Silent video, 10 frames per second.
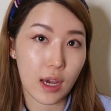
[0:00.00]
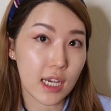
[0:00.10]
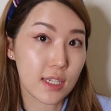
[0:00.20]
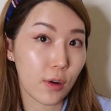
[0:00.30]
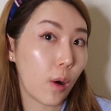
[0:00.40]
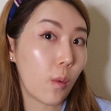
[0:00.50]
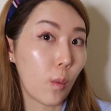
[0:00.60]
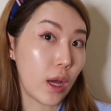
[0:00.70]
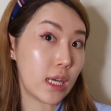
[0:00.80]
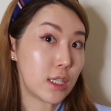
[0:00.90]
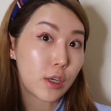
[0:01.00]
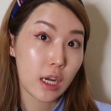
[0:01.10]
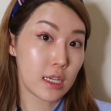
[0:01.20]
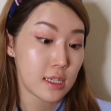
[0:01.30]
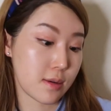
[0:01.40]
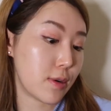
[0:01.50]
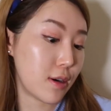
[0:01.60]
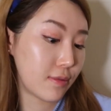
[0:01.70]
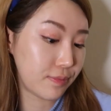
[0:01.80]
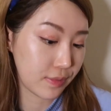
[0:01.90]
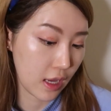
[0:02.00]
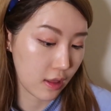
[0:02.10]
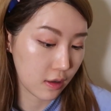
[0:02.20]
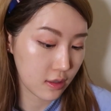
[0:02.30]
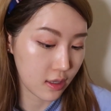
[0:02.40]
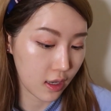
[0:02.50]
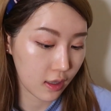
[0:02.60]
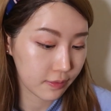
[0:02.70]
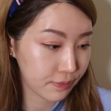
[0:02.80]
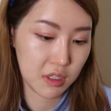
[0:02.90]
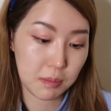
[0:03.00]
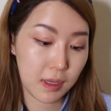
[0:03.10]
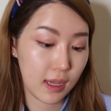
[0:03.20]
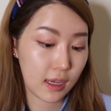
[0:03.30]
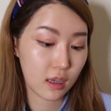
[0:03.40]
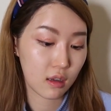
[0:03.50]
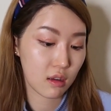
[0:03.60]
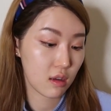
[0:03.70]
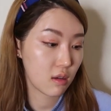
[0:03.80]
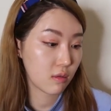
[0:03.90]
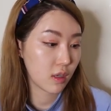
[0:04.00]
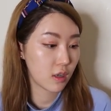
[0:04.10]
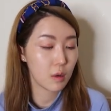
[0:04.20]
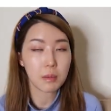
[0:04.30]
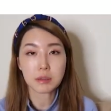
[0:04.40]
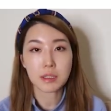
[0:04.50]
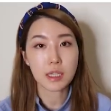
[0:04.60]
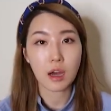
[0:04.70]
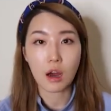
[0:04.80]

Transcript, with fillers: you ask her, what is your customer? and they'll say something like, oh, you know, mostly